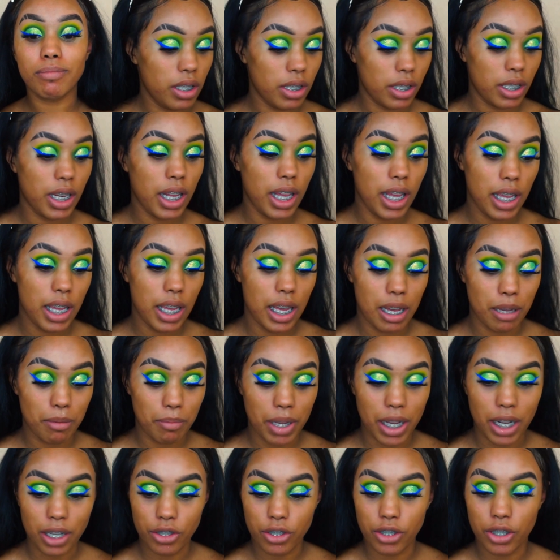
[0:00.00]
Today I'm
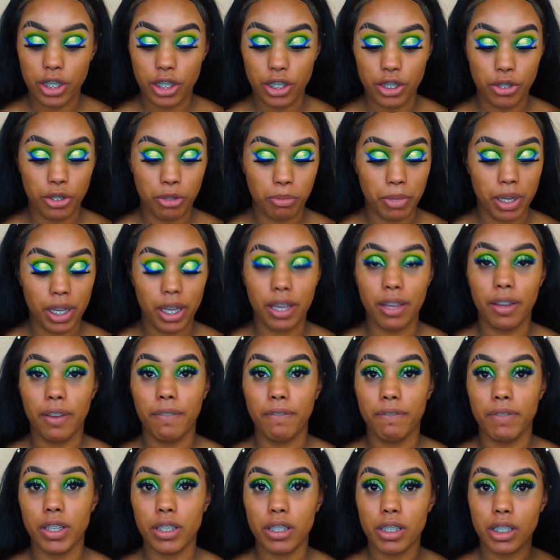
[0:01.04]
actually going to use my
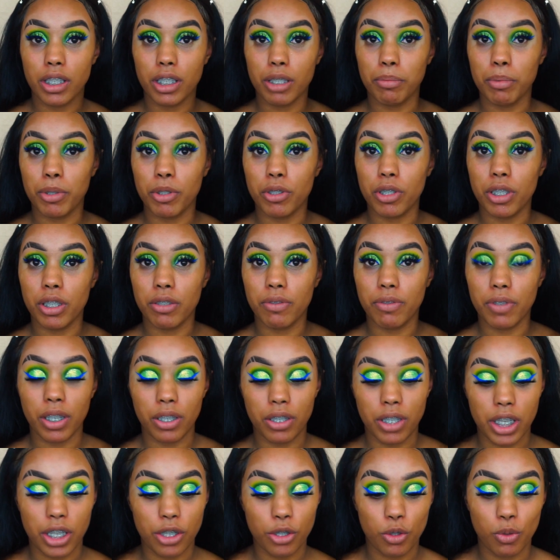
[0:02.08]
Fenty Beauty
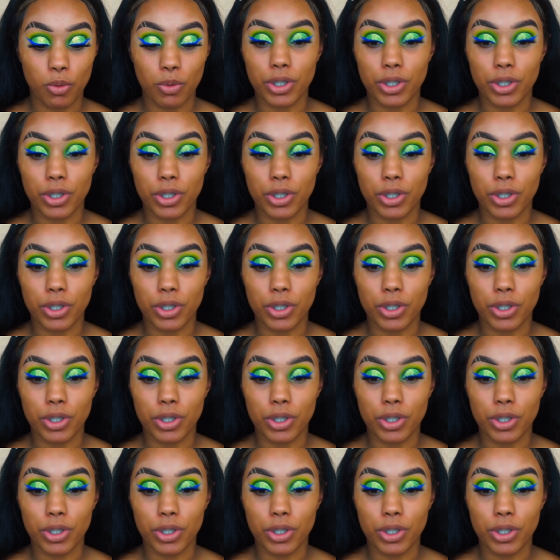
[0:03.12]
foundation,